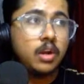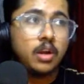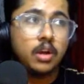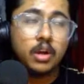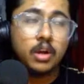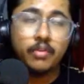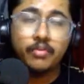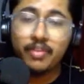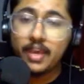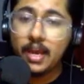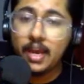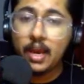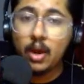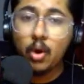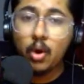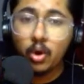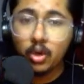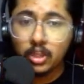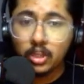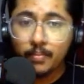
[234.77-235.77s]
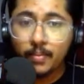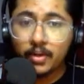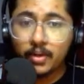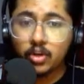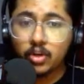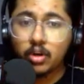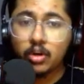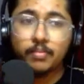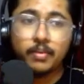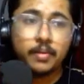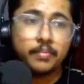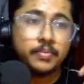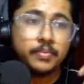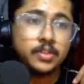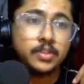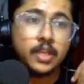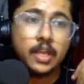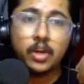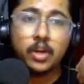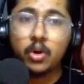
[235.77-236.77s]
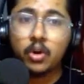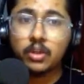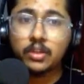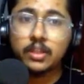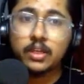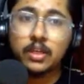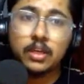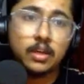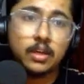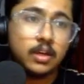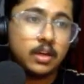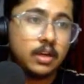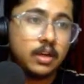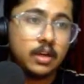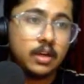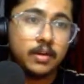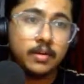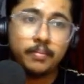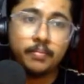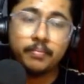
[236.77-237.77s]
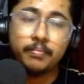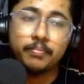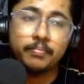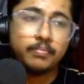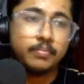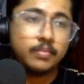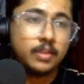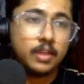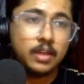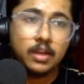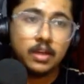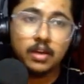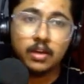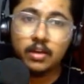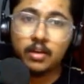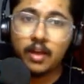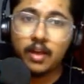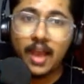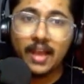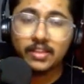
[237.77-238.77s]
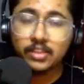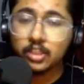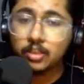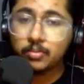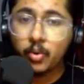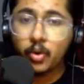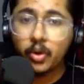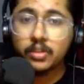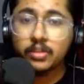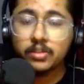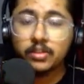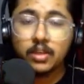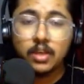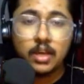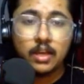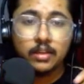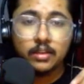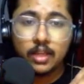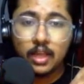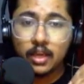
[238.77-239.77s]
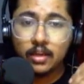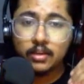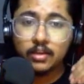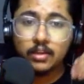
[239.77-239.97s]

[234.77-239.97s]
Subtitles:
via all the petrol pumps and all the access points that